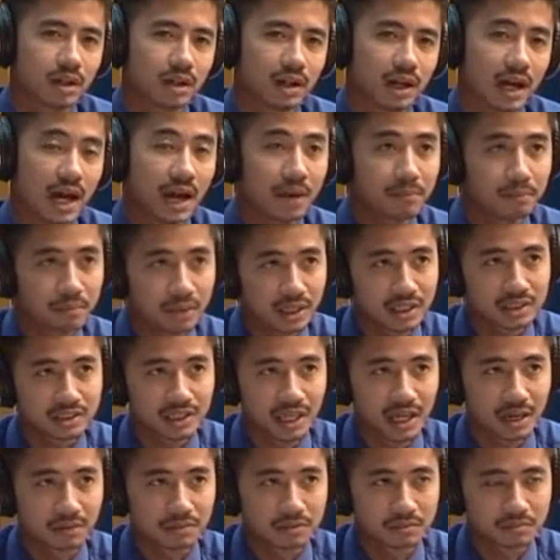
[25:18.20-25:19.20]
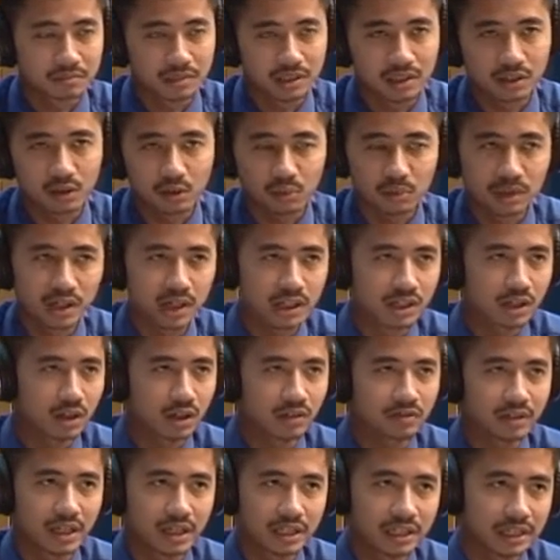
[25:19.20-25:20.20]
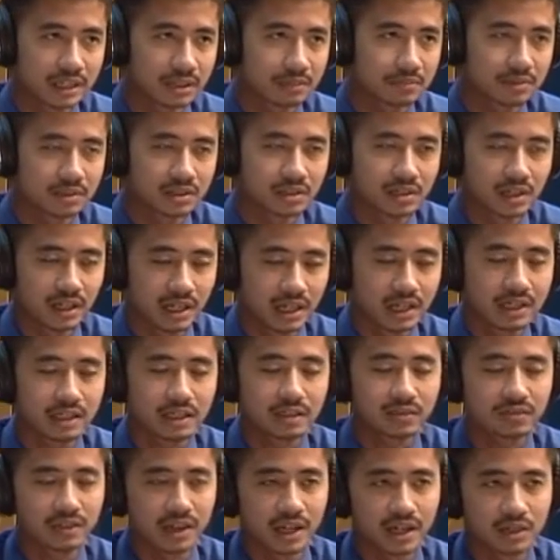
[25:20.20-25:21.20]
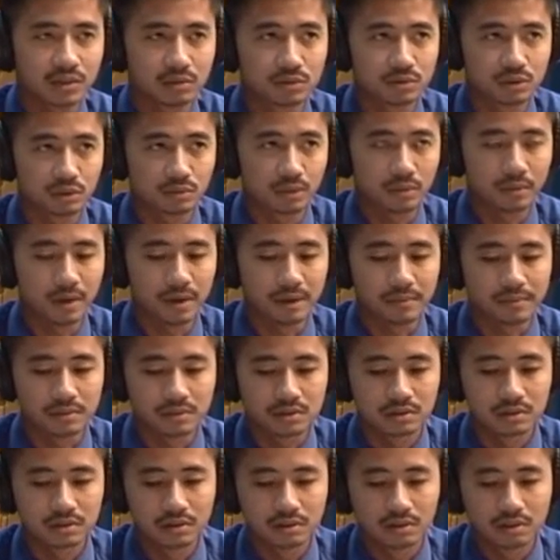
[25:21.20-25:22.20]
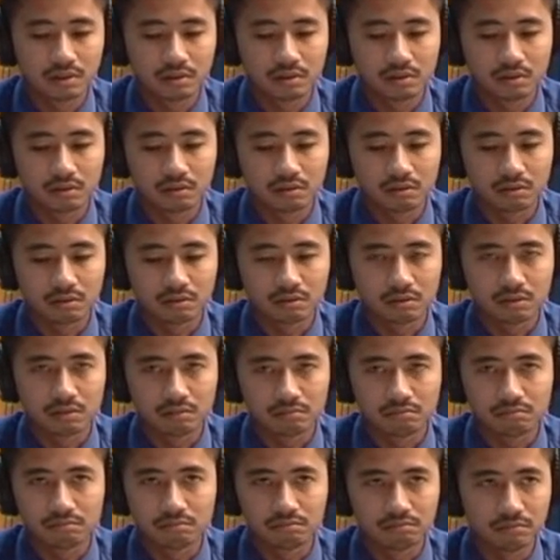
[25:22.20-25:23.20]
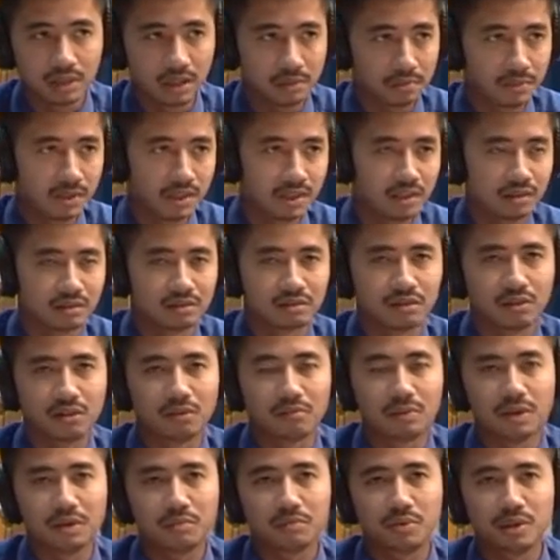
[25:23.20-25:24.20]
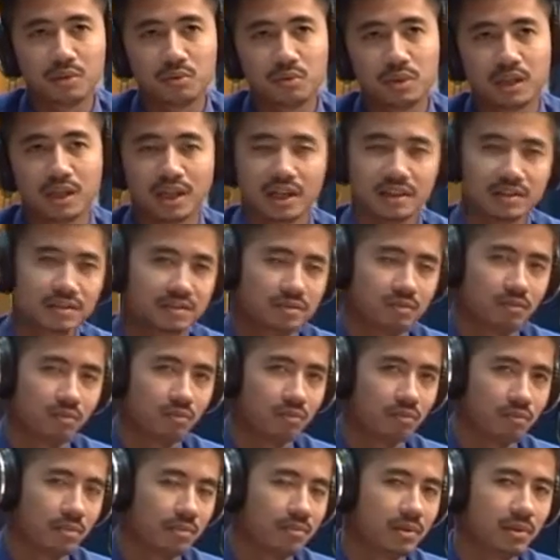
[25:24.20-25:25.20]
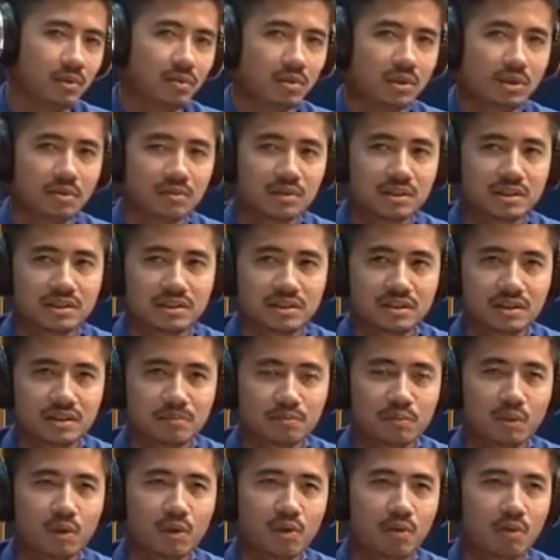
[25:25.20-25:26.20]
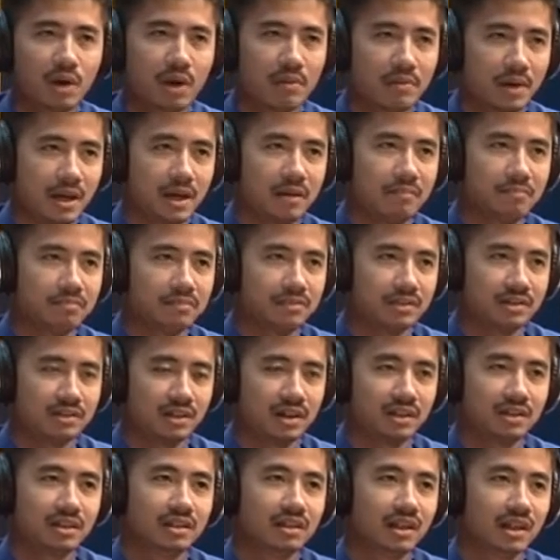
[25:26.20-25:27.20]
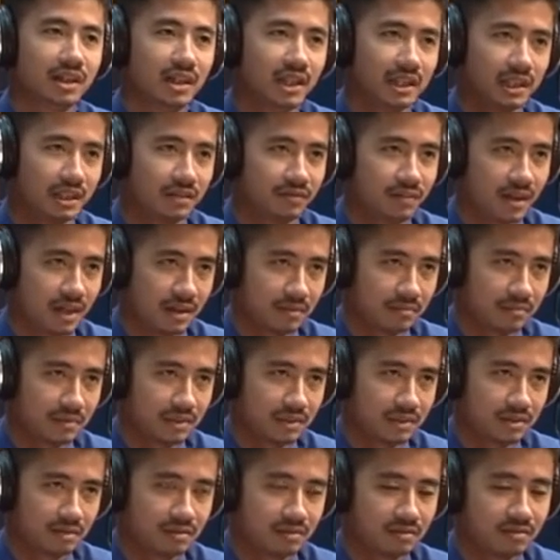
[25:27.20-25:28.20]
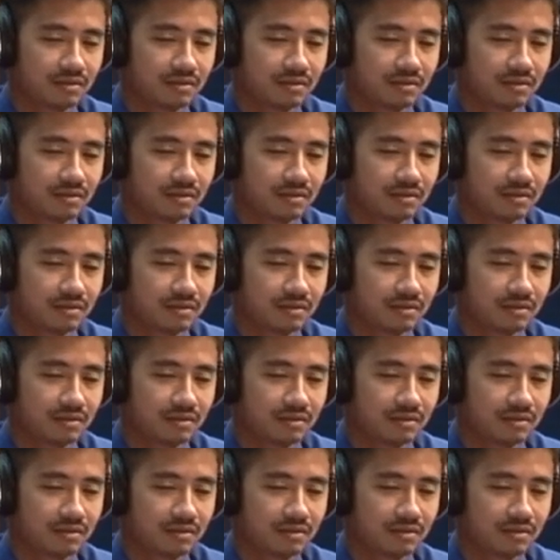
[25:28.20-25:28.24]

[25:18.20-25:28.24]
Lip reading: hybrid apps, meaning a combination of native and also web apps. maybe maybe we will see more web apps rather than native apps.